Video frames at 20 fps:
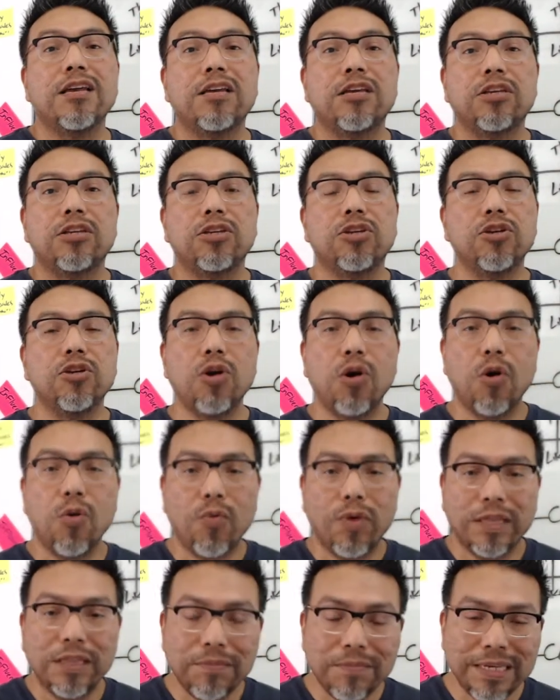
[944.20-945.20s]
You don't
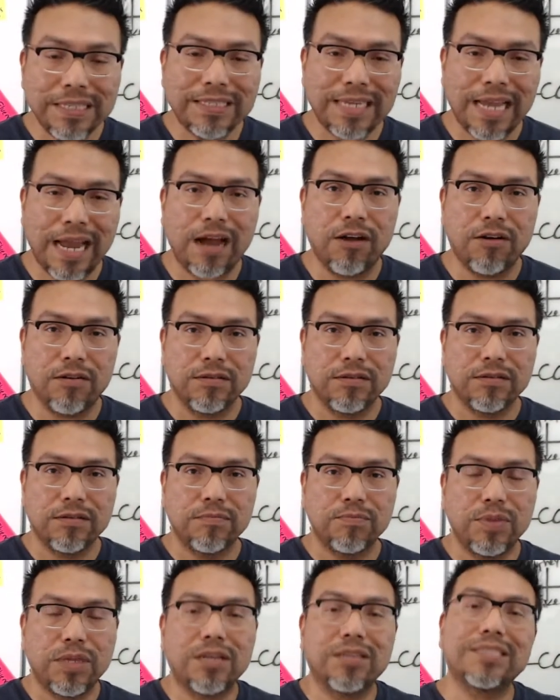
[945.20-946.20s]
want to miss out
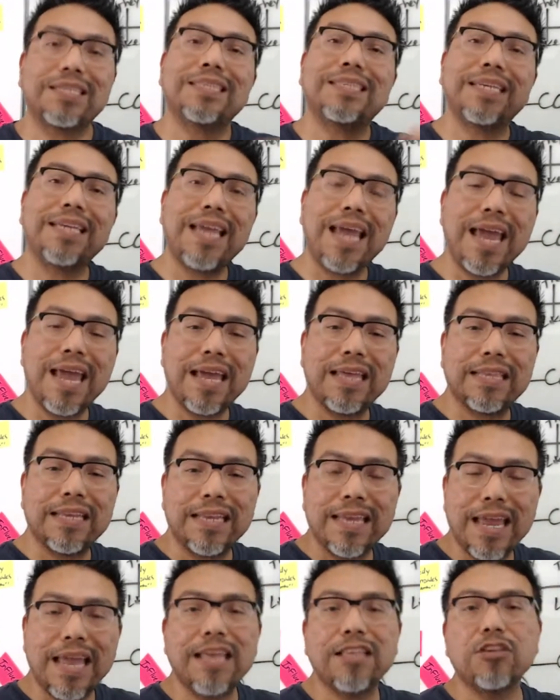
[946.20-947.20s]
because at the end,
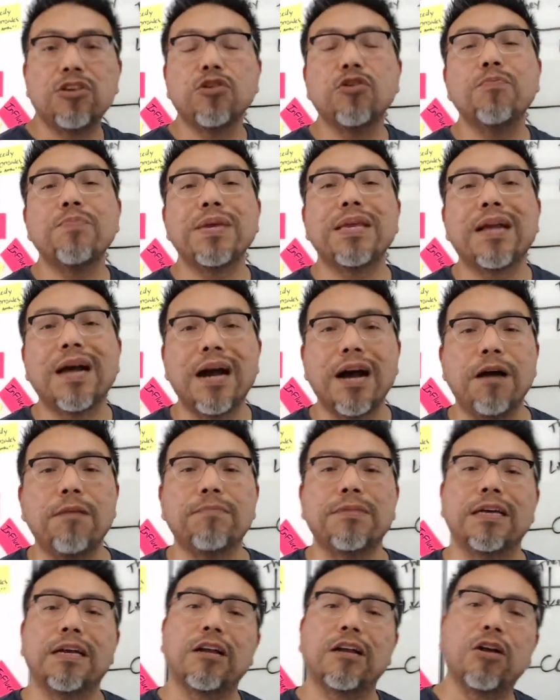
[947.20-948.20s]
again, you'll become
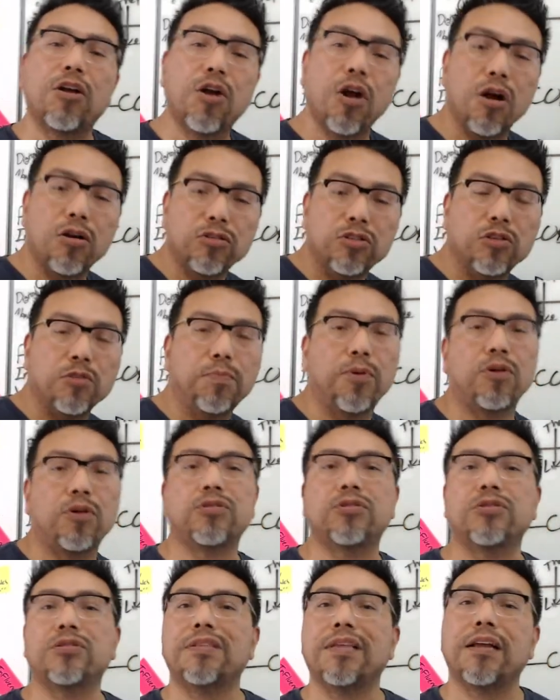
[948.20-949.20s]
the go to
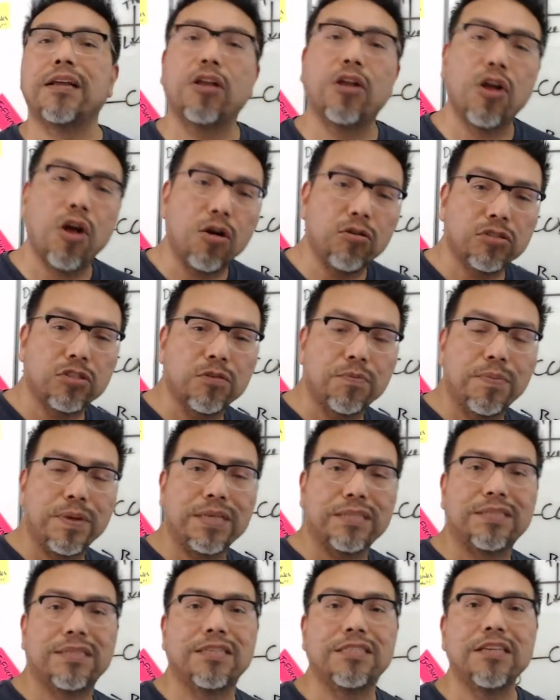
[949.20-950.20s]
person, the go to
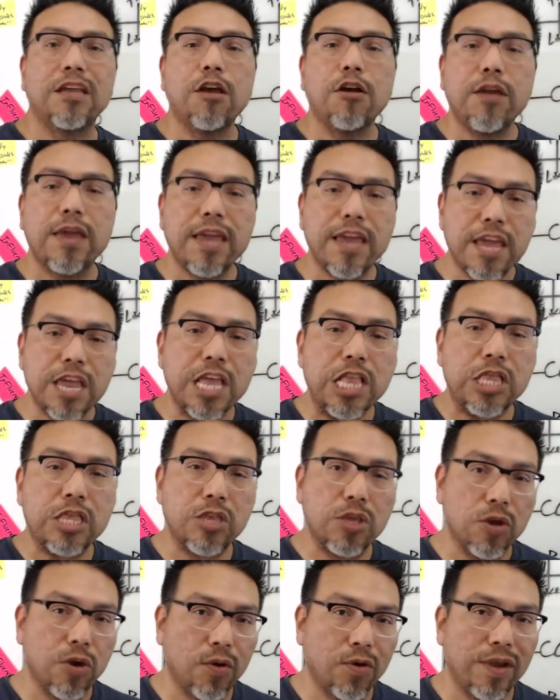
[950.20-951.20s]
business in
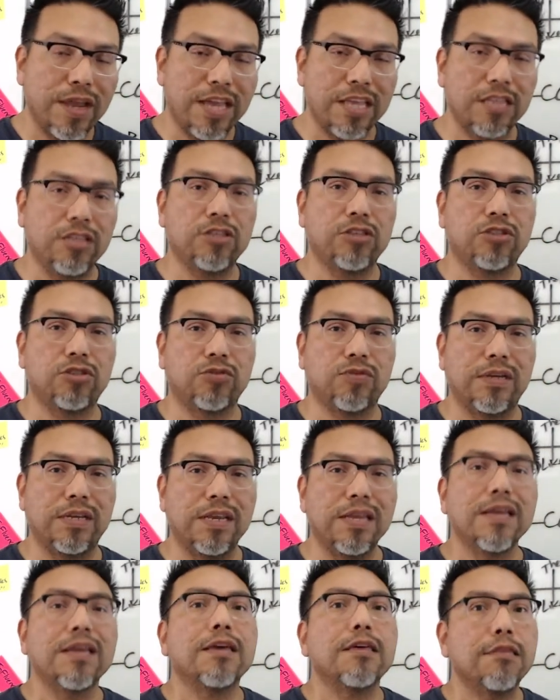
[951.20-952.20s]
your industry.
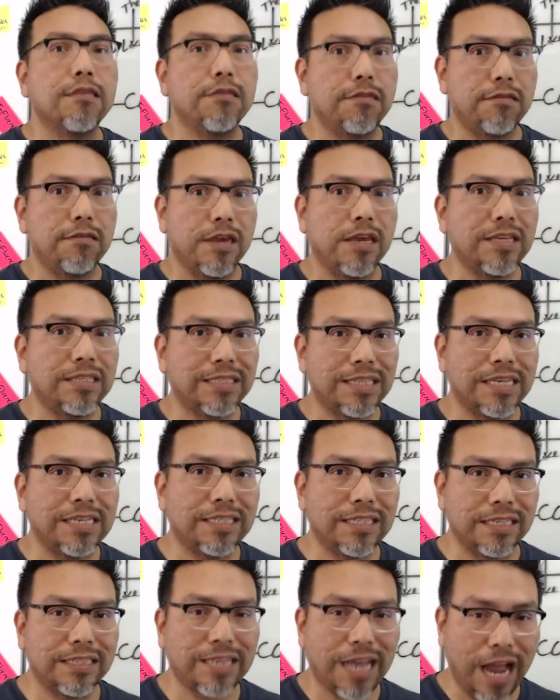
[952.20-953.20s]
This is
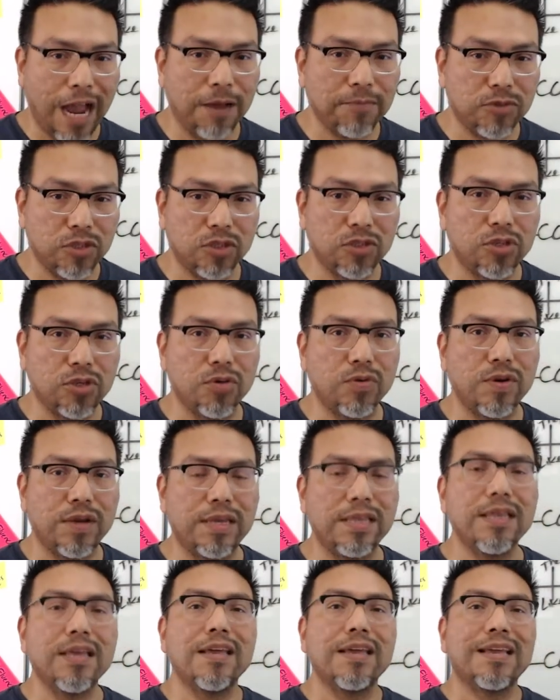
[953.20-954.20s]
the time to do
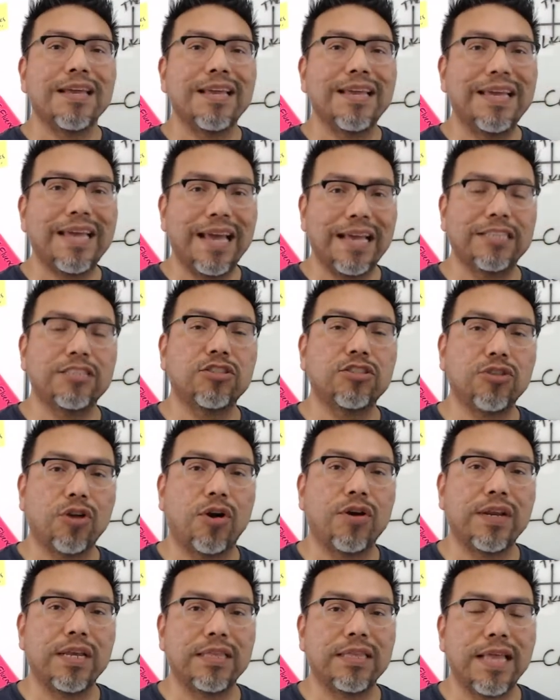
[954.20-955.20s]
it. Get
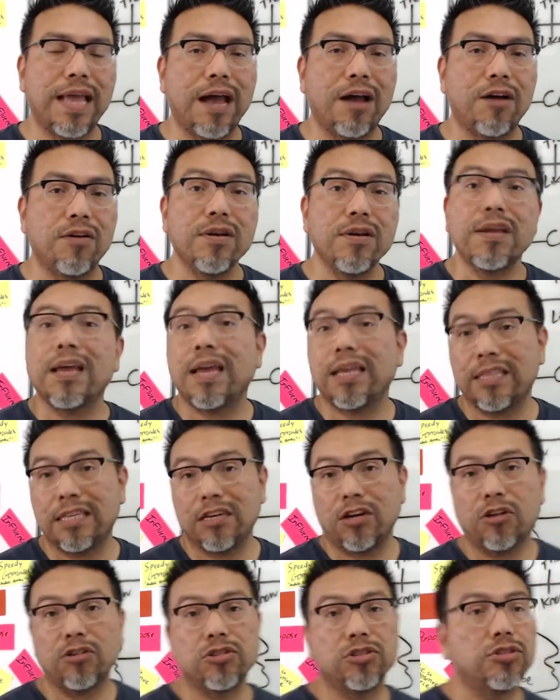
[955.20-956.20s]
started now. And it
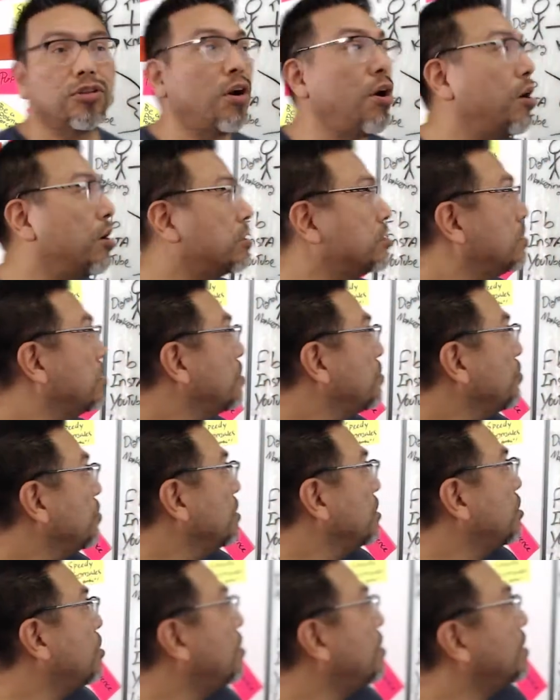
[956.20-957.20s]
all starts with
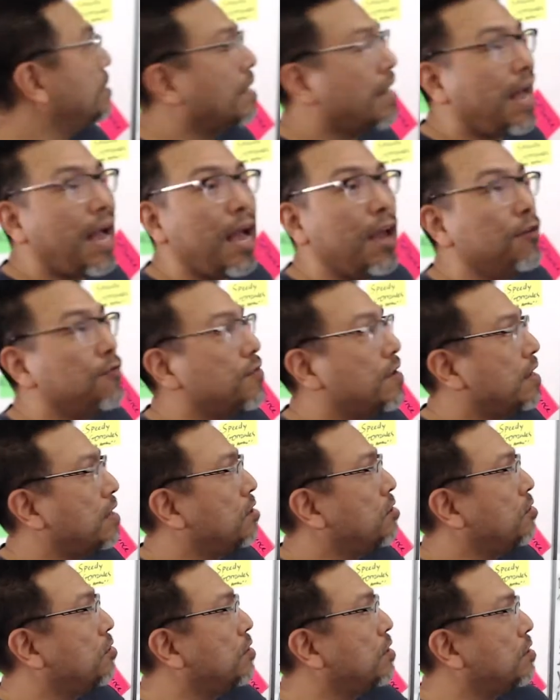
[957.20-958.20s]
going live and
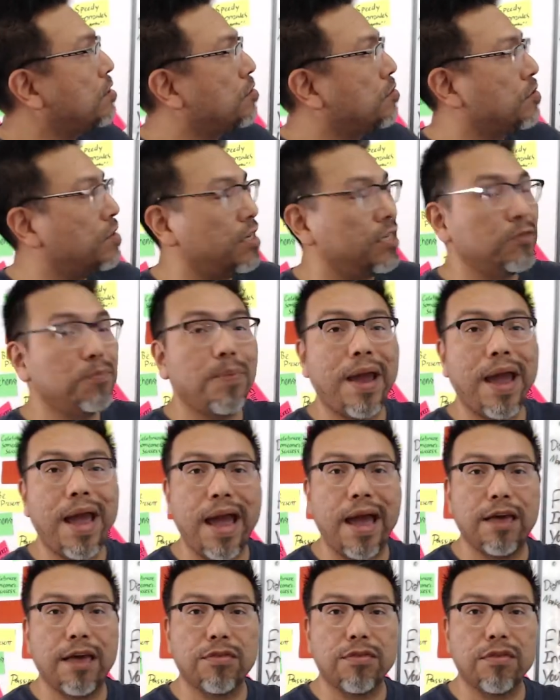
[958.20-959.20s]
going through this
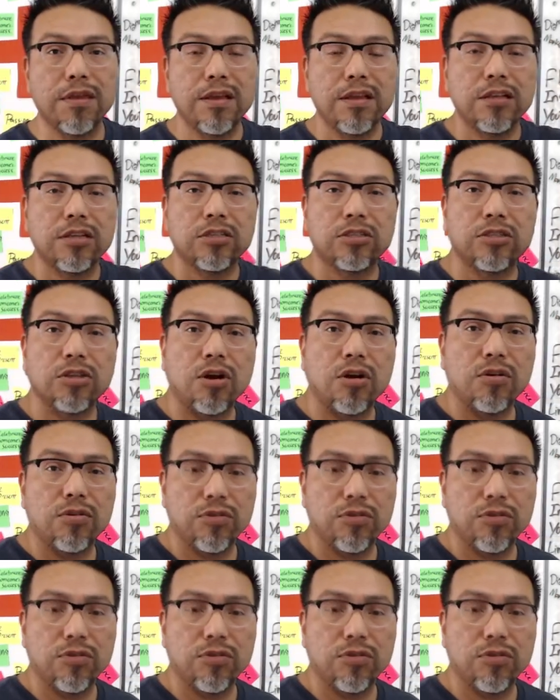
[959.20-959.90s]
path. So